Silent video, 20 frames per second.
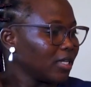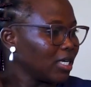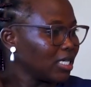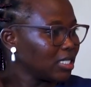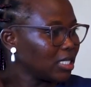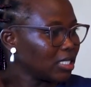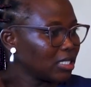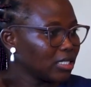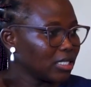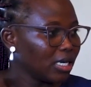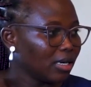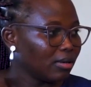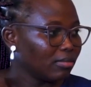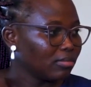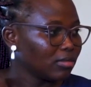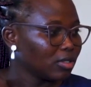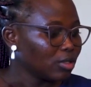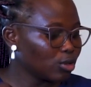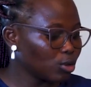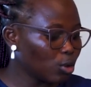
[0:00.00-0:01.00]
It's the
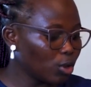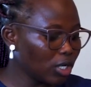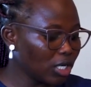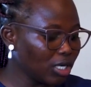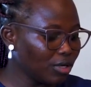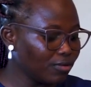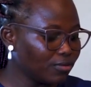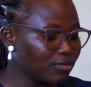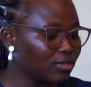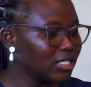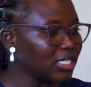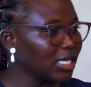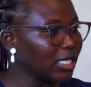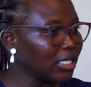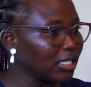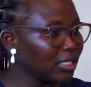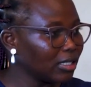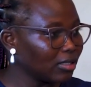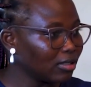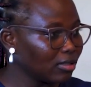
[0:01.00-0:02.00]
same. So if
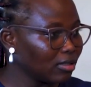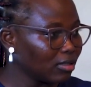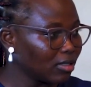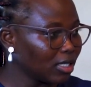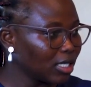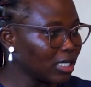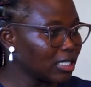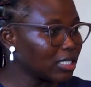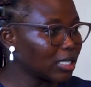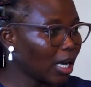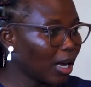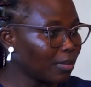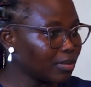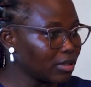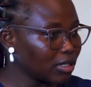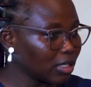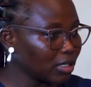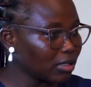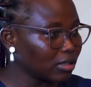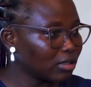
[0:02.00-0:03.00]
zinc is
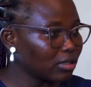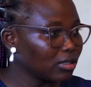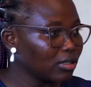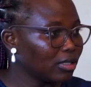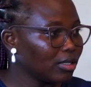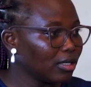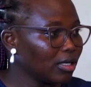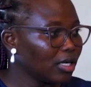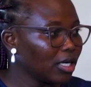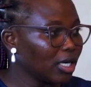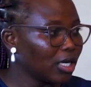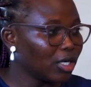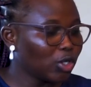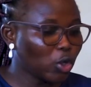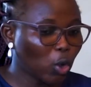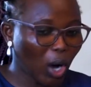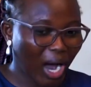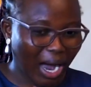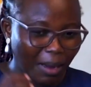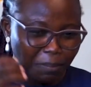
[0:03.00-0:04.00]
absent,
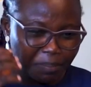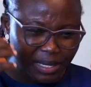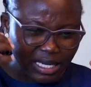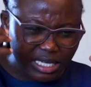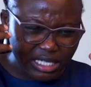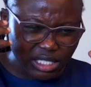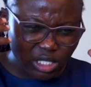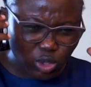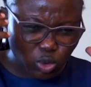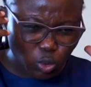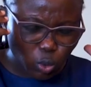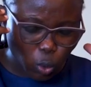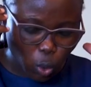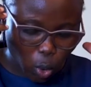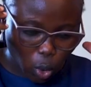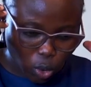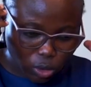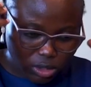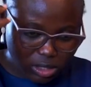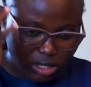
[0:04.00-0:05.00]
your ability to
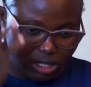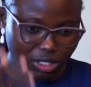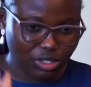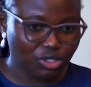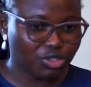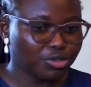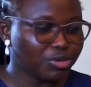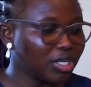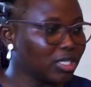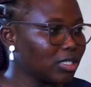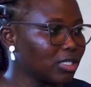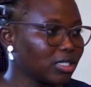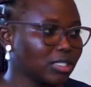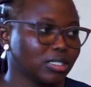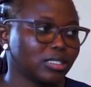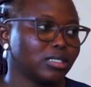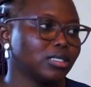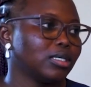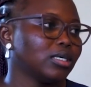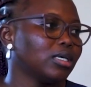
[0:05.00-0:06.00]
concentrate
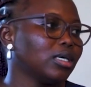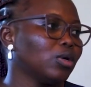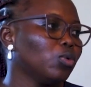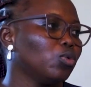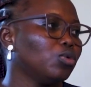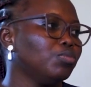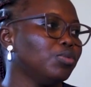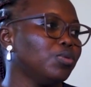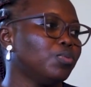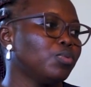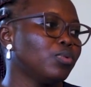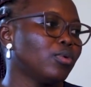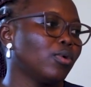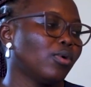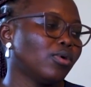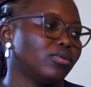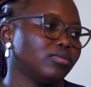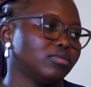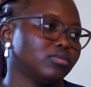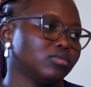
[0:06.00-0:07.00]
would be
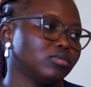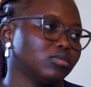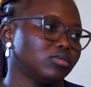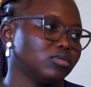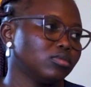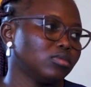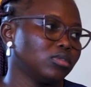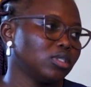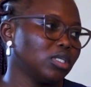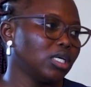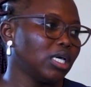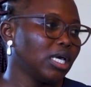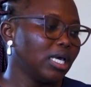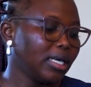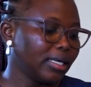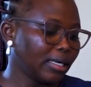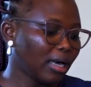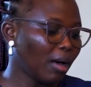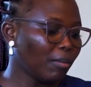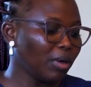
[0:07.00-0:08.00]
poor.
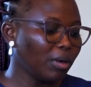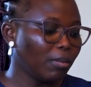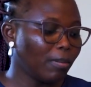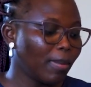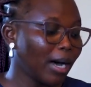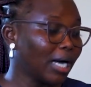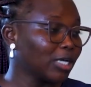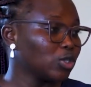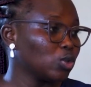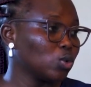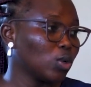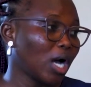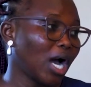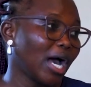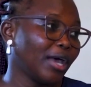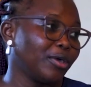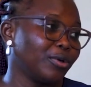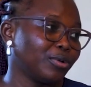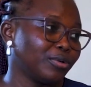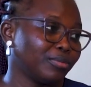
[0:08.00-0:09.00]
Coming back to
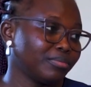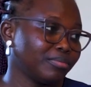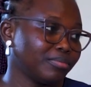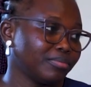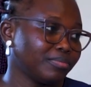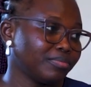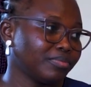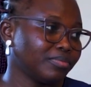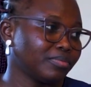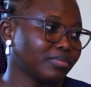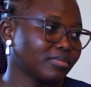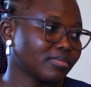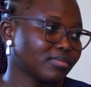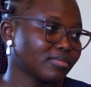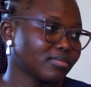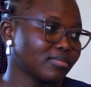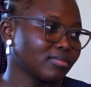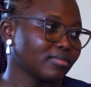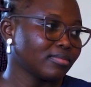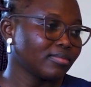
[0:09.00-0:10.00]
iron
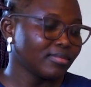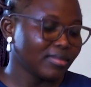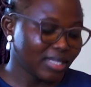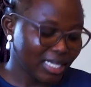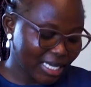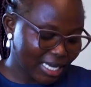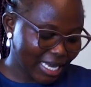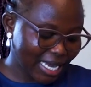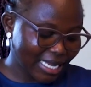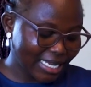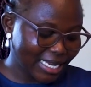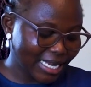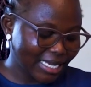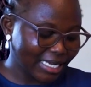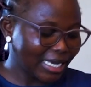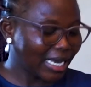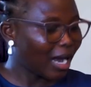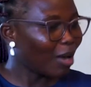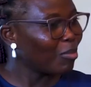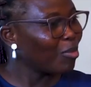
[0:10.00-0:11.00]
and
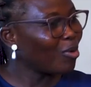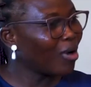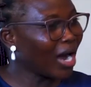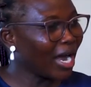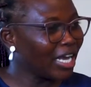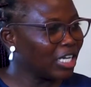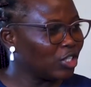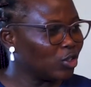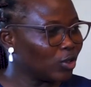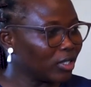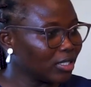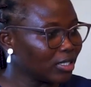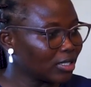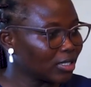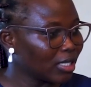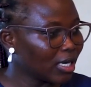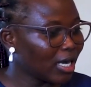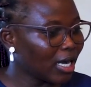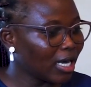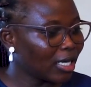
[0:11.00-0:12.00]
then
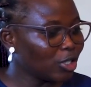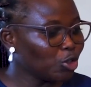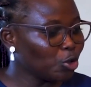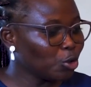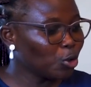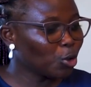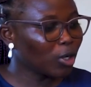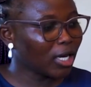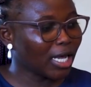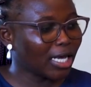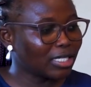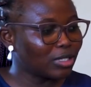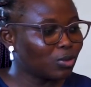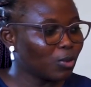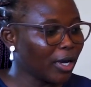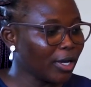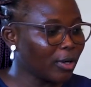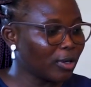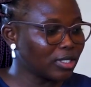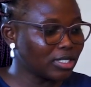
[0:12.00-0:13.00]
carbohydrates, do you know that
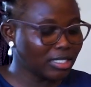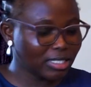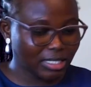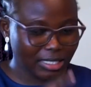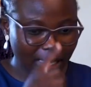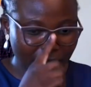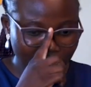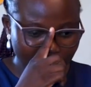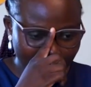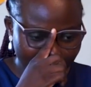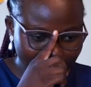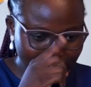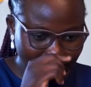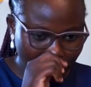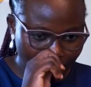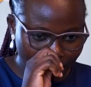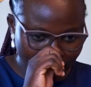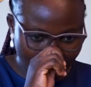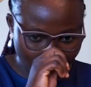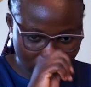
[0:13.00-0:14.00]
when your system has
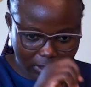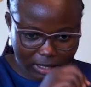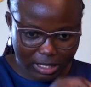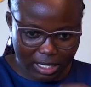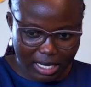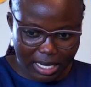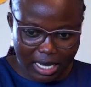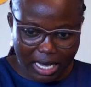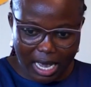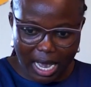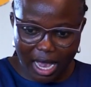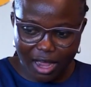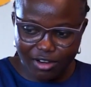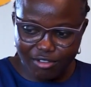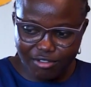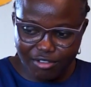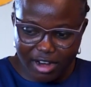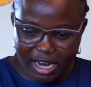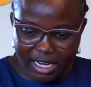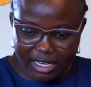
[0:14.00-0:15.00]
about
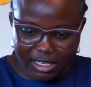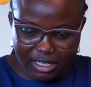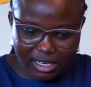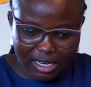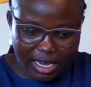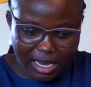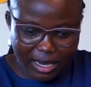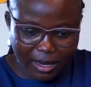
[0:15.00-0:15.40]
100,